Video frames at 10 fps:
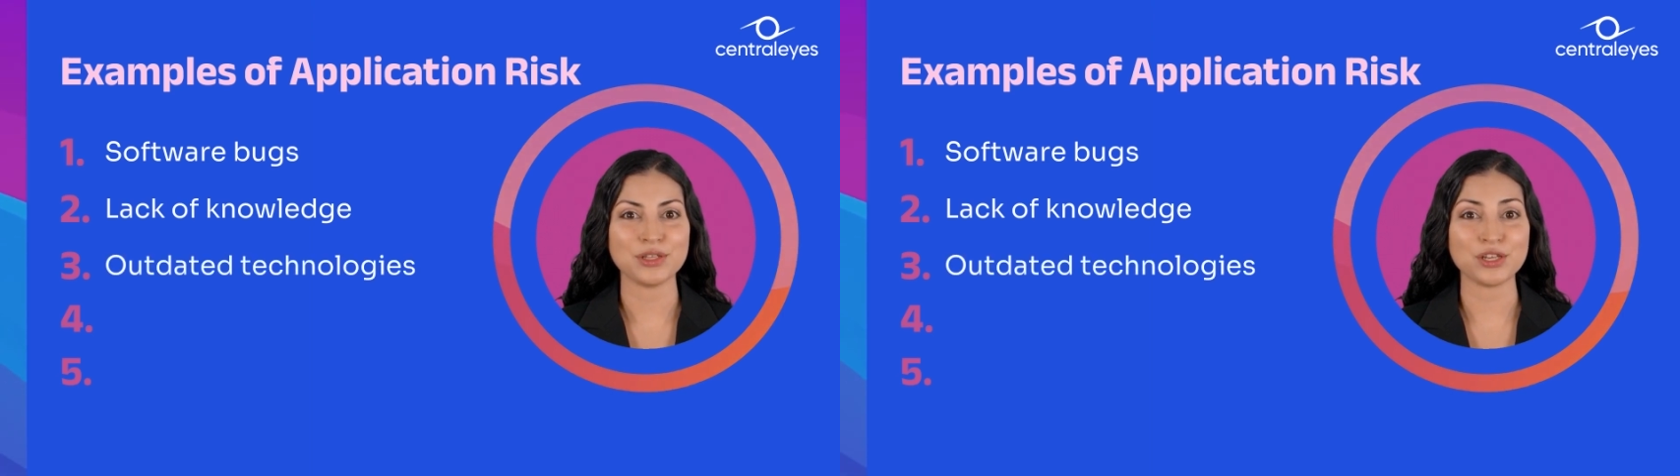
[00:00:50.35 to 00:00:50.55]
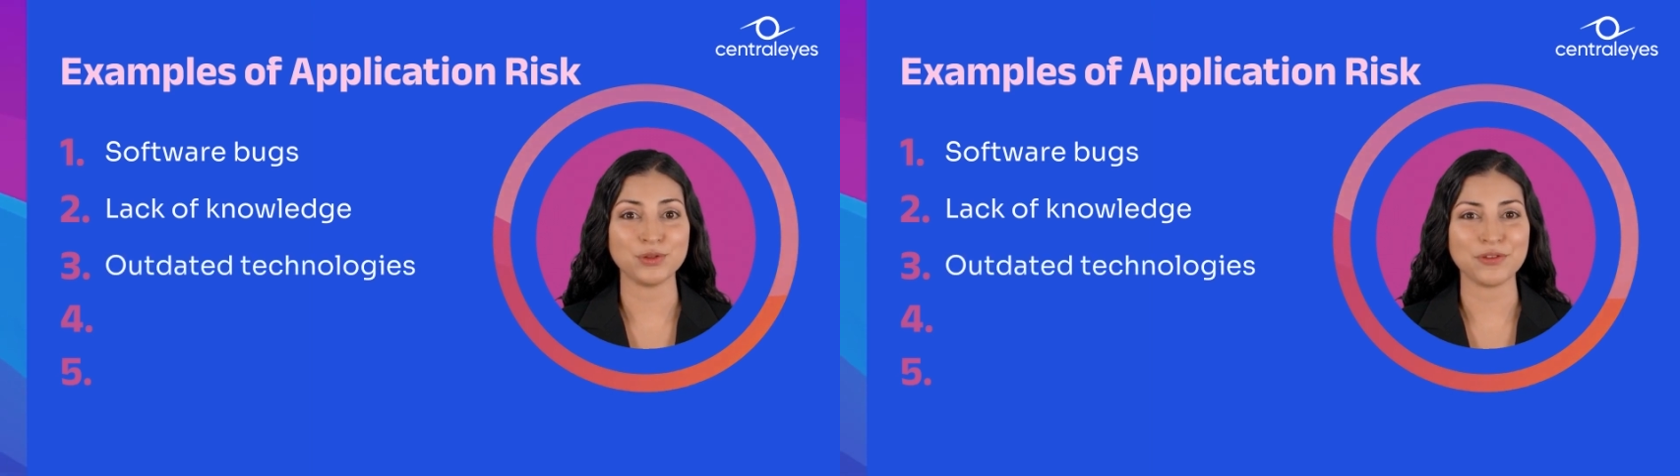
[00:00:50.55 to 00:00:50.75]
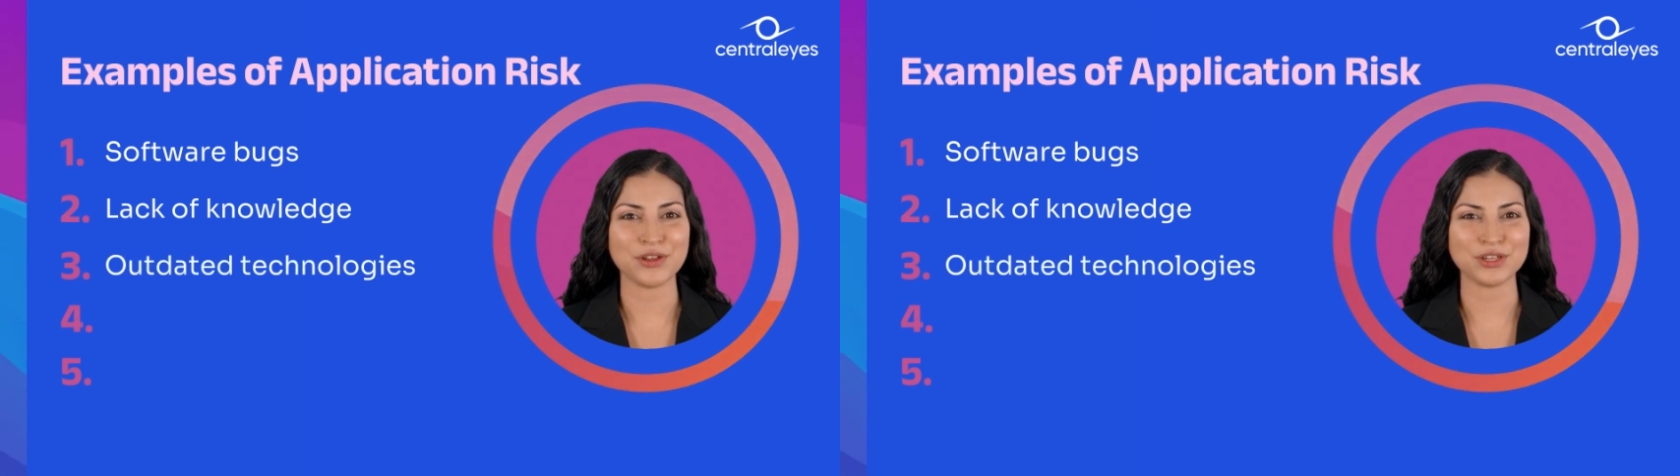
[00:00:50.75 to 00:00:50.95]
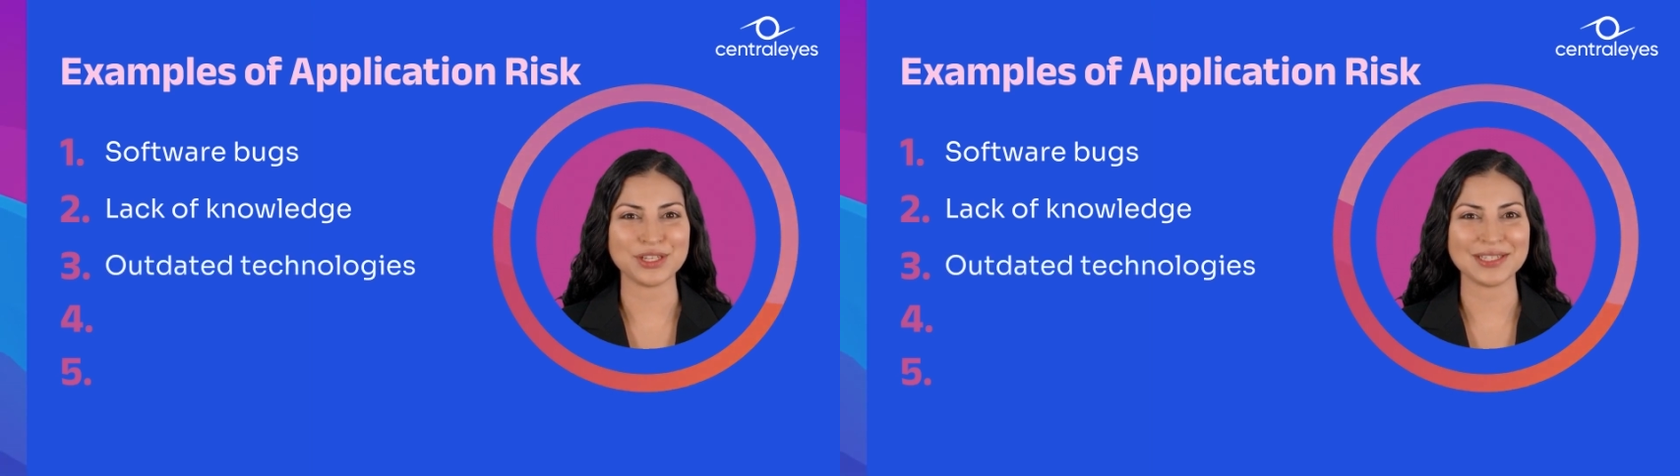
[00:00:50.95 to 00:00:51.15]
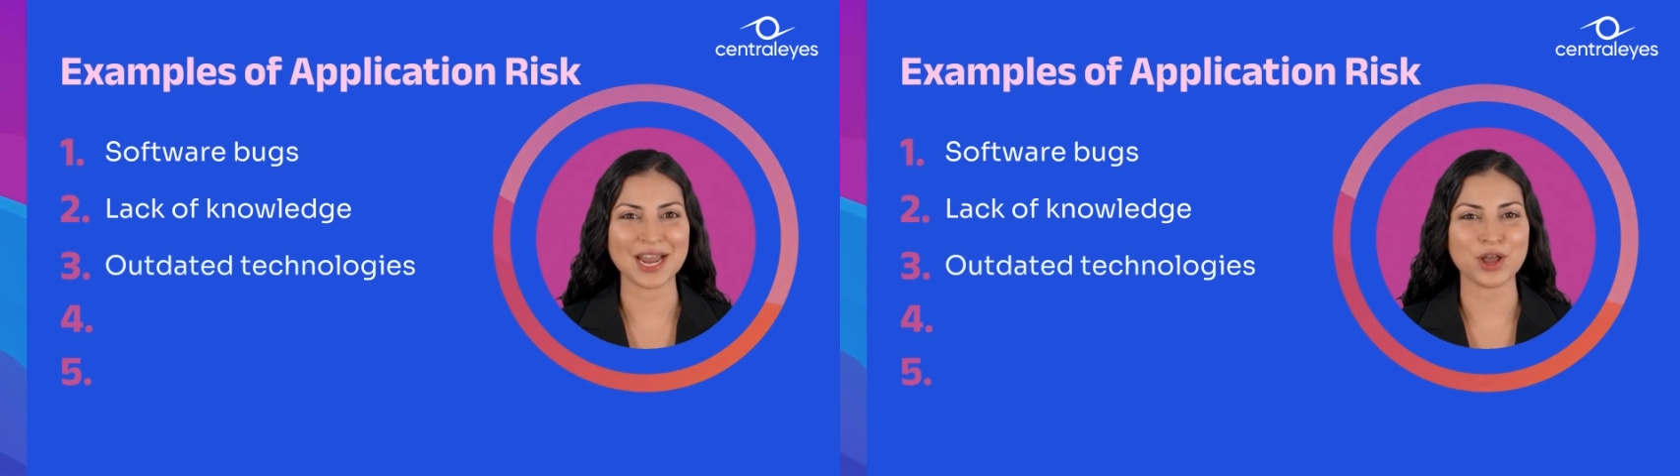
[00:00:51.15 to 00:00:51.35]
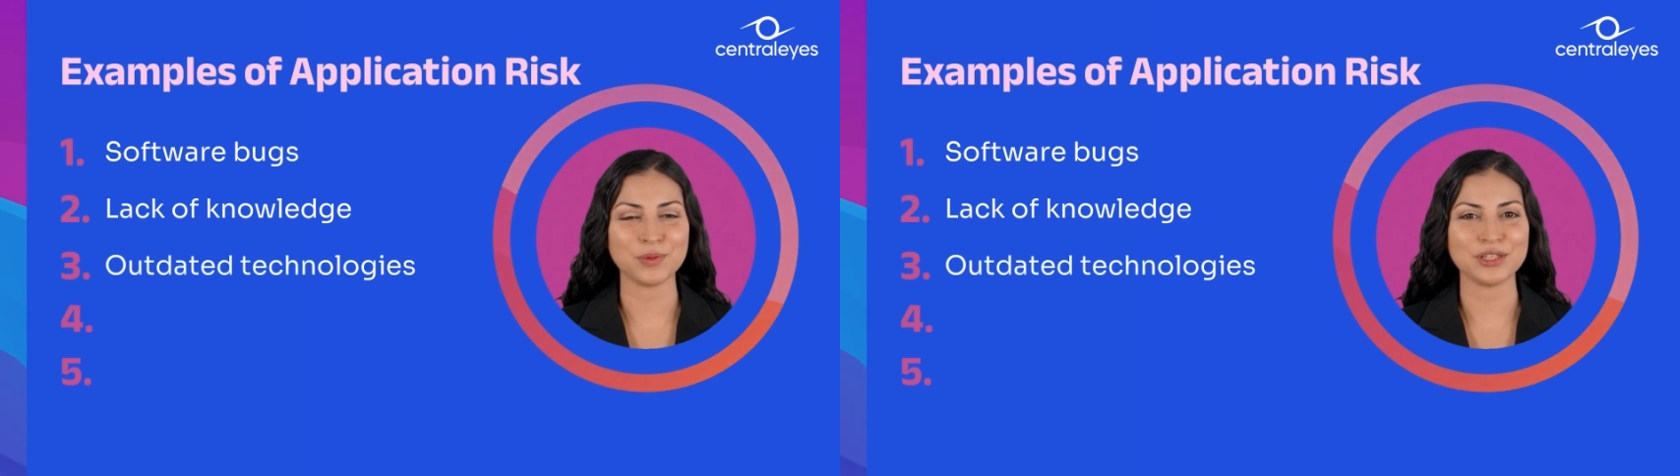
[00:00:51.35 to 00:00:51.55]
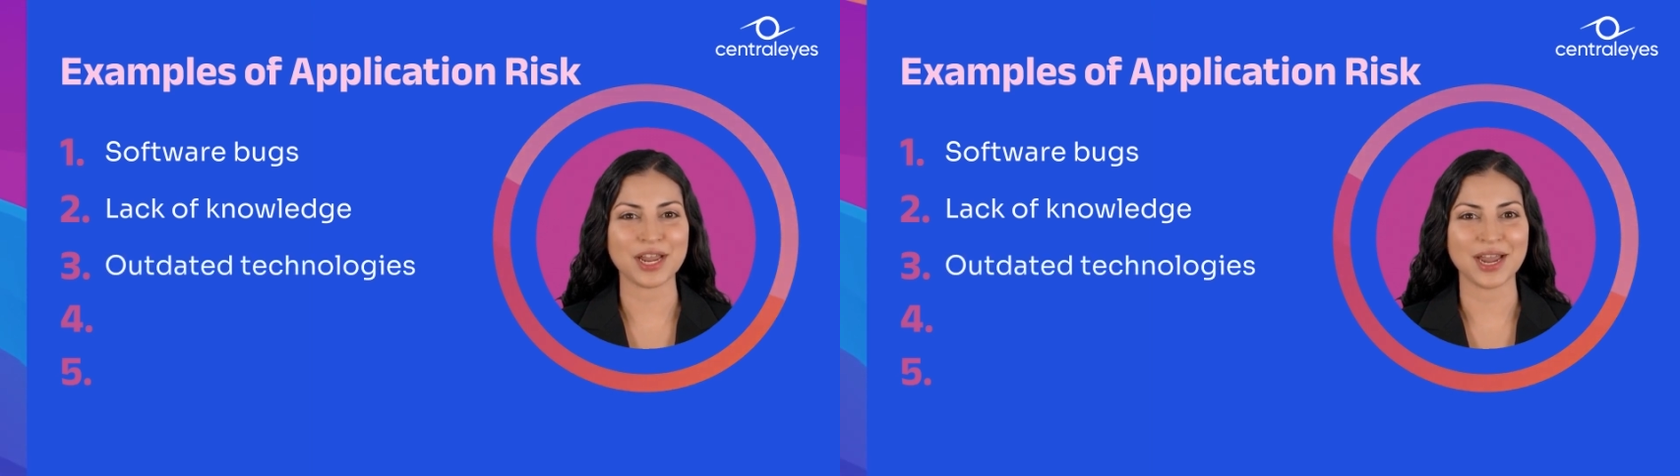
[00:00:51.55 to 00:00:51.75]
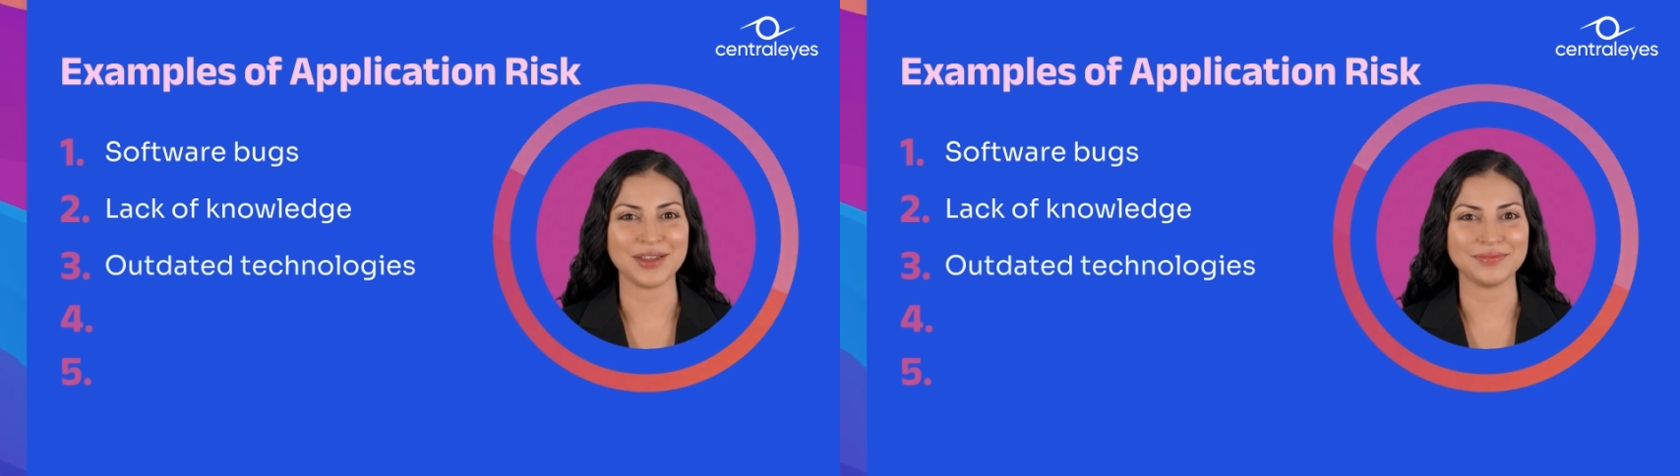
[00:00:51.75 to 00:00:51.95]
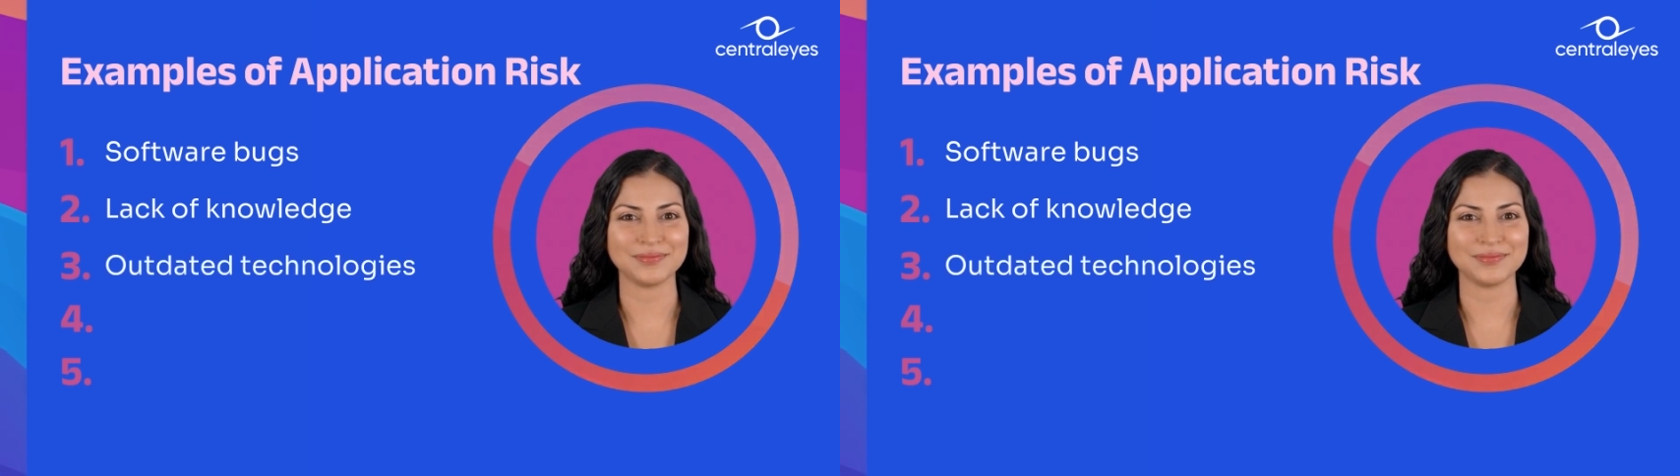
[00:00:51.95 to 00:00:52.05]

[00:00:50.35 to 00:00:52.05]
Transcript: newer versions all the time.